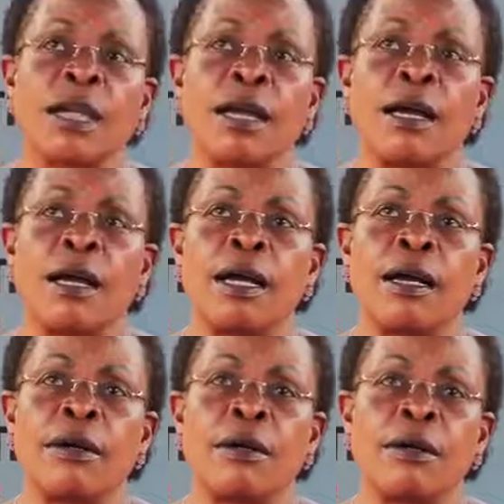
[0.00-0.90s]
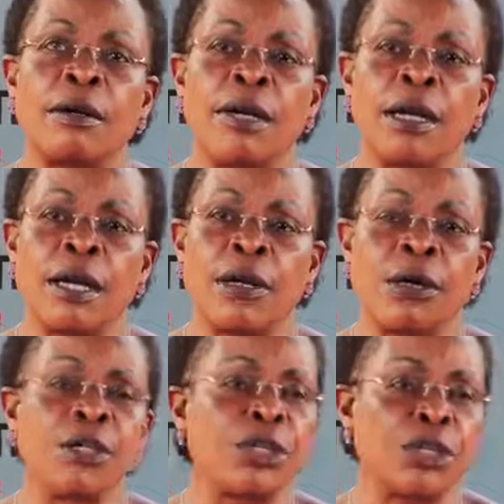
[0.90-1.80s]
a, a, a, a,
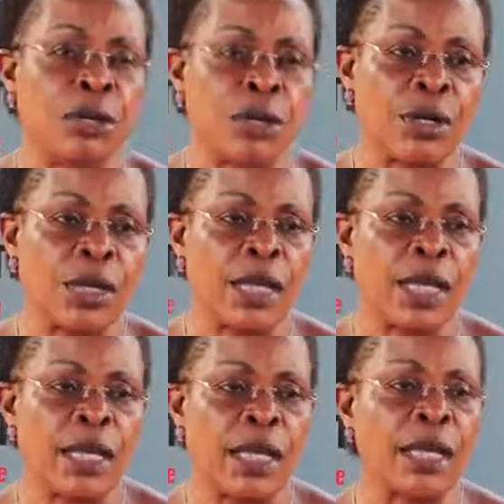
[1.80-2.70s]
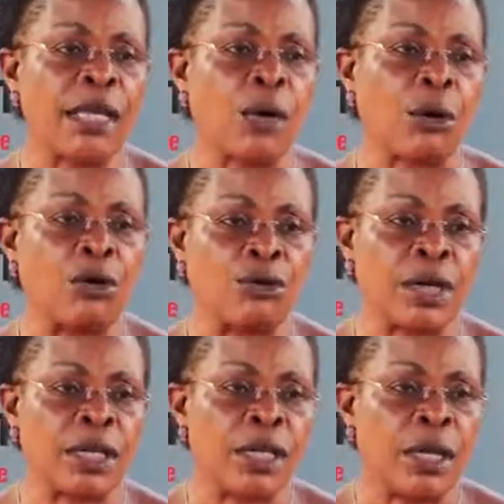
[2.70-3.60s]
condition in the
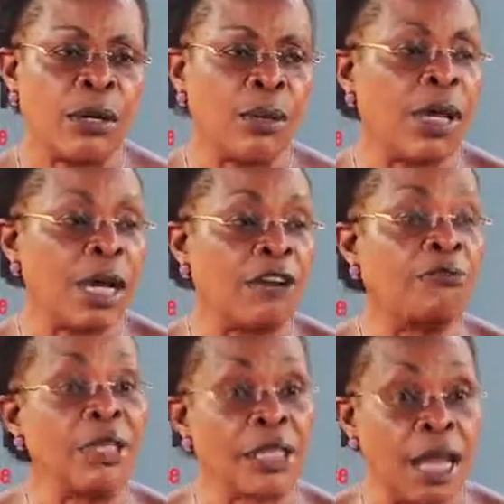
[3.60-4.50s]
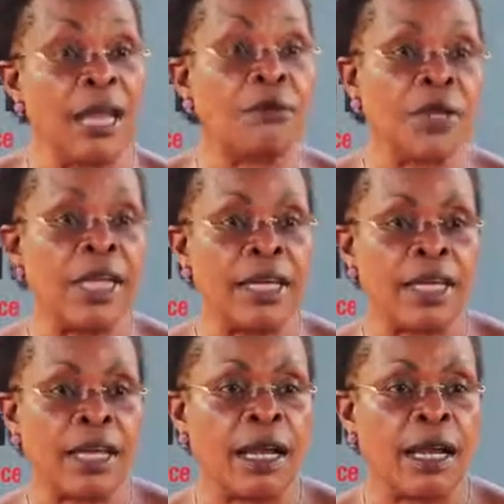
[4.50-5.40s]
contract where government can
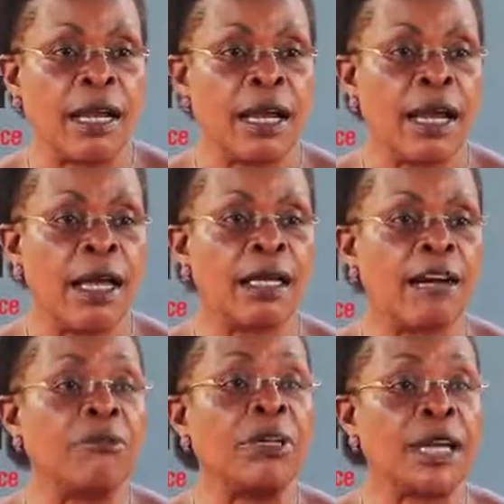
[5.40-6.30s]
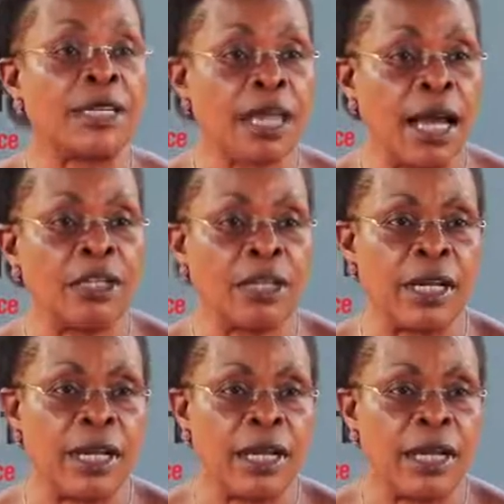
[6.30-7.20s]
re-enter, and government has
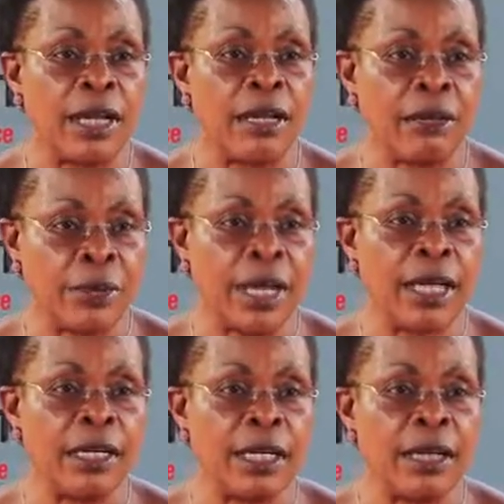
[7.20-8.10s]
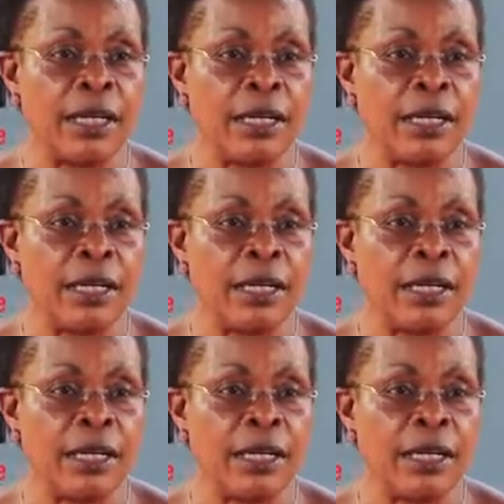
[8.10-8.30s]
actually re-entered